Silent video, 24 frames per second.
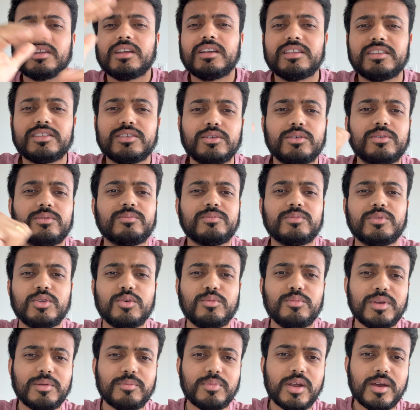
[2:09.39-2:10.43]
So no
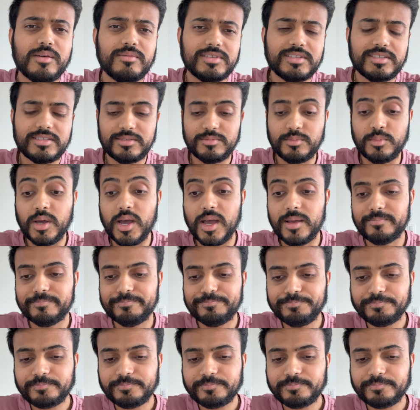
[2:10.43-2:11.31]
big promises, but